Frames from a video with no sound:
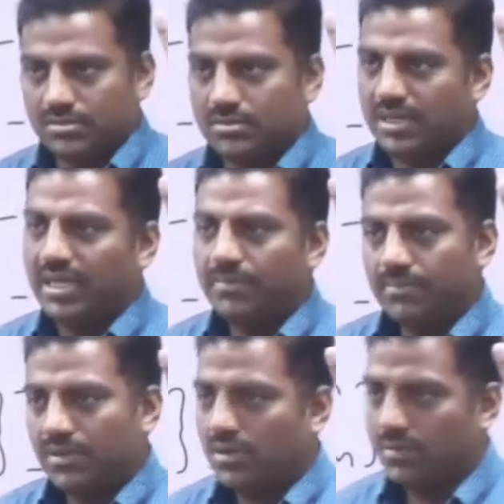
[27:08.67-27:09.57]
3,
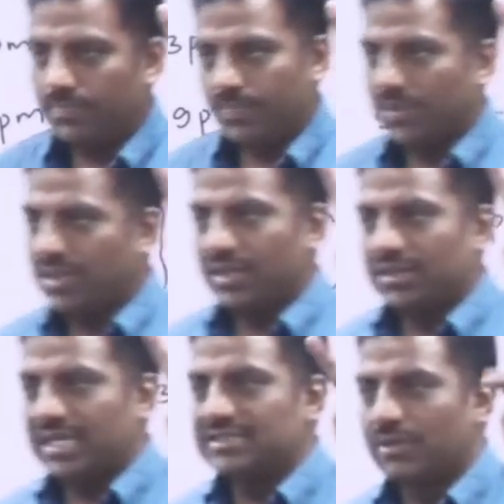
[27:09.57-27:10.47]

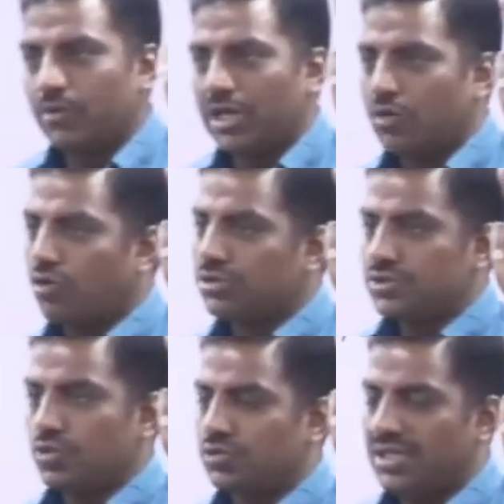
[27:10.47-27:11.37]
then somewhere close
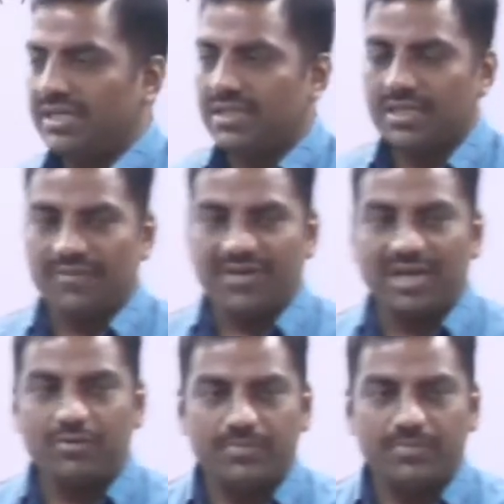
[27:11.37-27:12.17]
to 335,